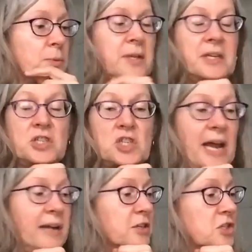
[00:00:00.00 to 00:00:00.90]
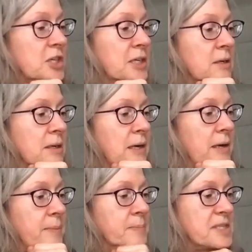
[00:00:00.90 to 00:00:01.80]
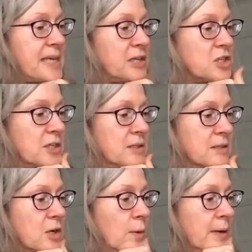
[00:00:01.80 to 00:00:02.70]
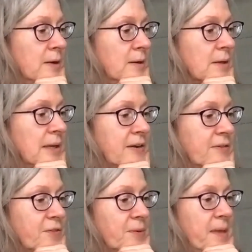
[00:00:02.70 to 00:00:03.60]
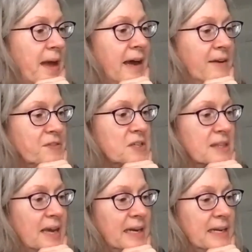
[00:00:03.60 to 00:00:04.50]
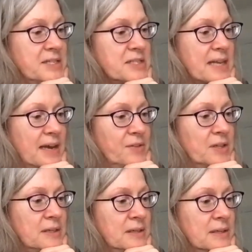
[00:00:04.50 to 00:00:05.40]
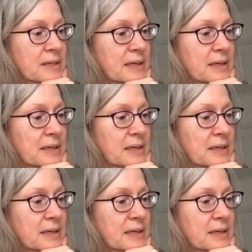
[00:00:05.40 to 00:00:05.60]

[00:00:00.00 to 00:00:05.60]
really challenging section, going like from the F to that E7,